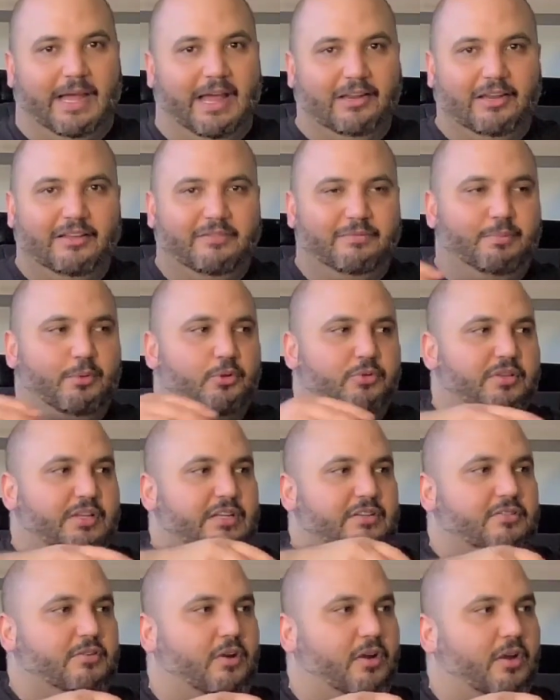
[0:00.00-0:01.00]
I love both
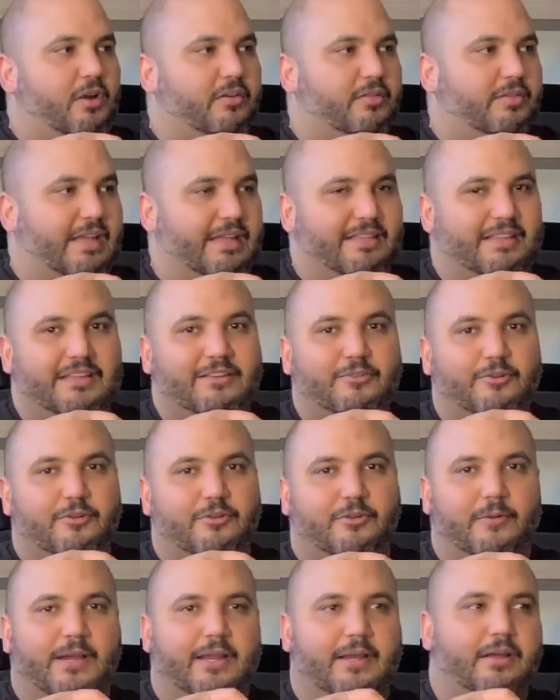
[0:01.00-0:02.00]
guitars. I think they're
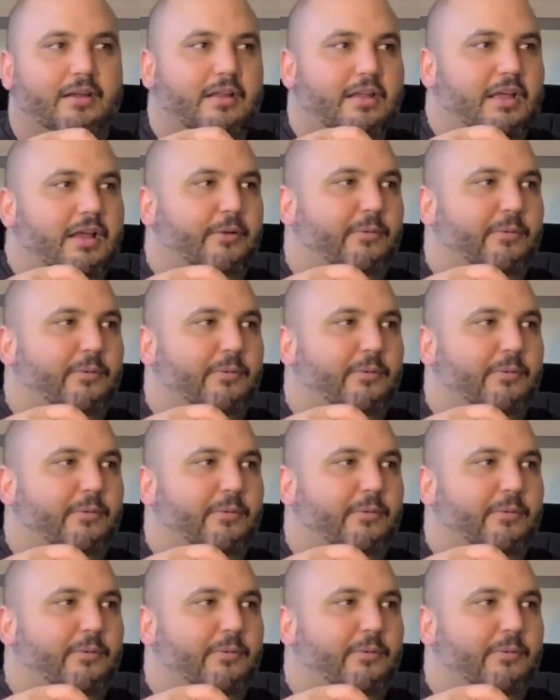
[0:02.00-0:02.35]
great.